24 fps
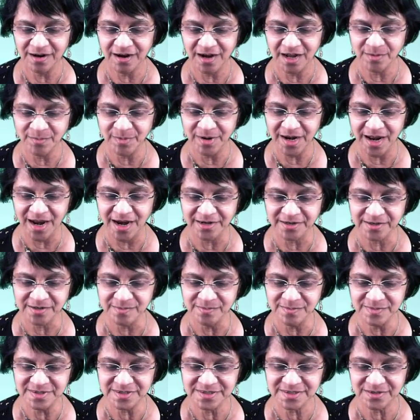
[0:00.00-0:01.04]
carbon
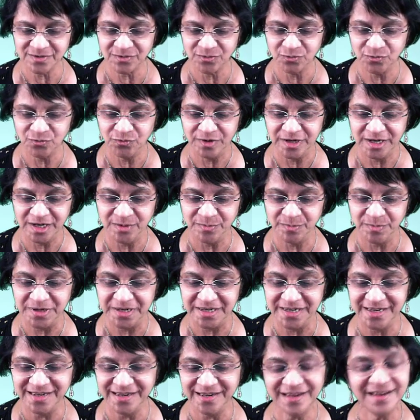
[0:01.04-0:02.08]
atoms will
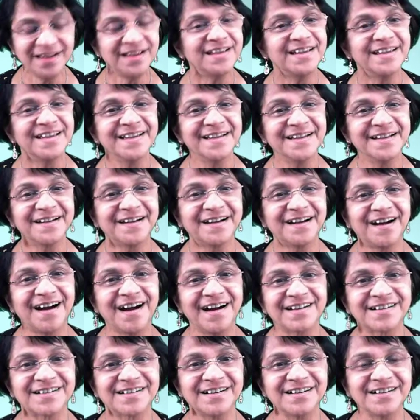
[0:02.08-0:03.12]
be
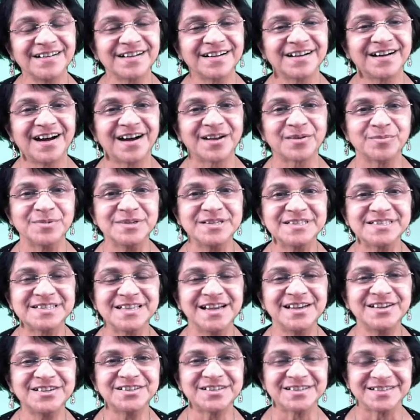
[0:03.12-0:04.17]
chiral carbon
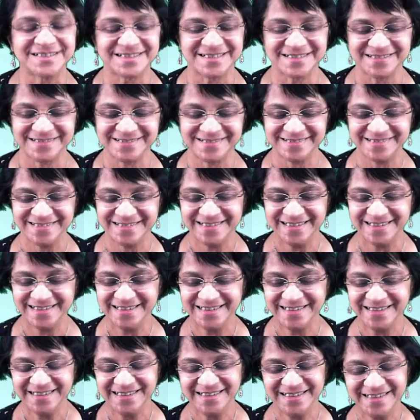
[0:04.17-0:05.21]
centers.
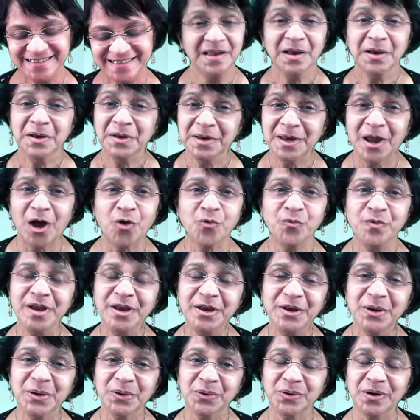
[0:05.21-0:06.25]
Now
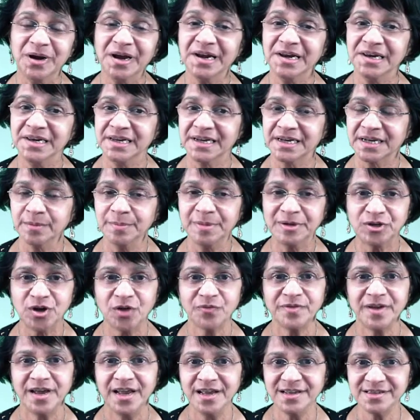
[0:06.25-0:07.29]
we know a little bit
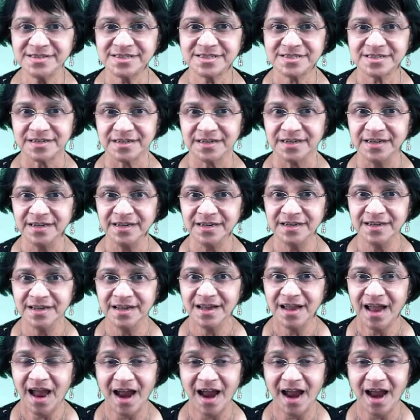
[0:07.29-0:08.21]
of history